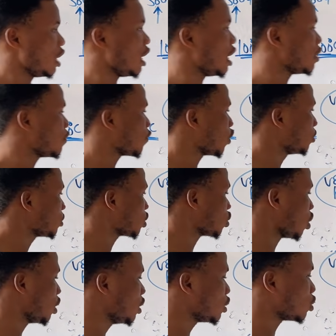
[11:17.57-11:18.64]
And from
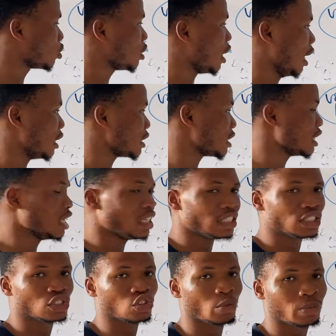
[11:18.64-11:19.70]
solid to gas
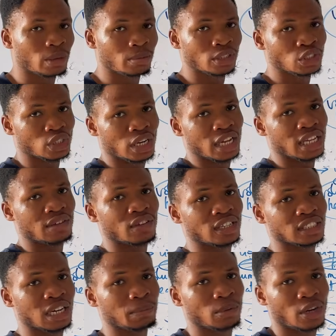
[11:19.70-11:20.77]
is sublimation. I gave you an
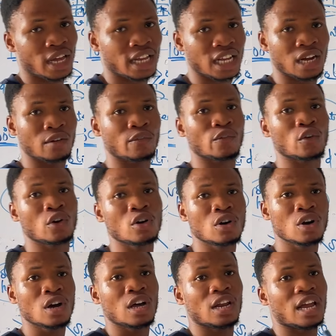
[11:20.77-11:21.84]
example like camphor,
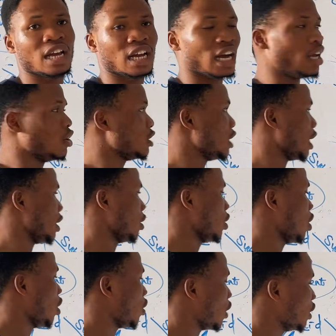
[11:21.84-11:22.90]
like iodine.
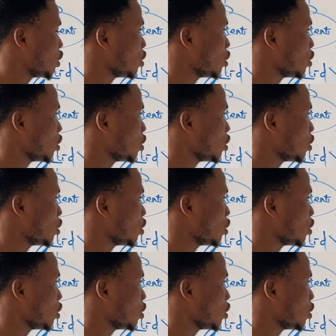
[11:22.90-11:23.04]
All right.